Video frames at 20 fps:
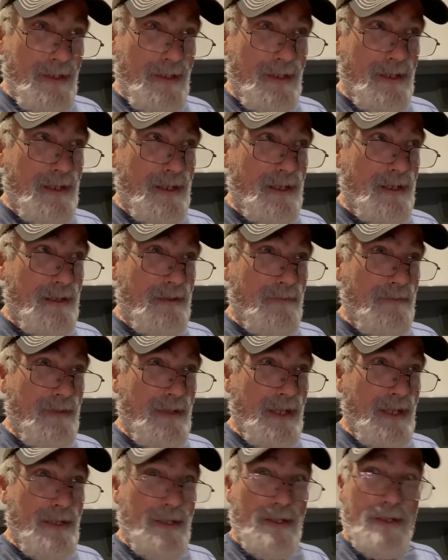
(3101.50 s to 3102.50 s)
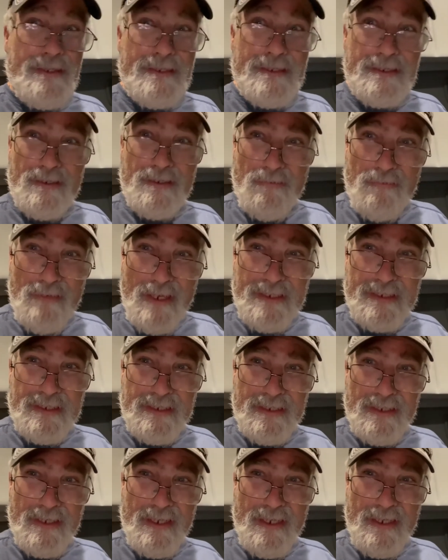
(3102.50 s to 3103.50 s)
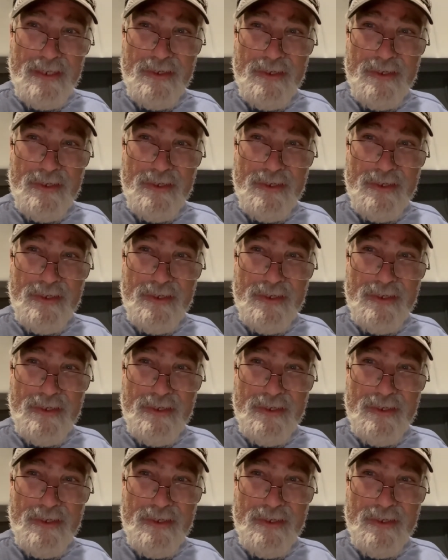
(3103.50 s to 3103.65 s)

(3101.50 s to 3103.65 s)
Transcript: um, and you can still rest tonight.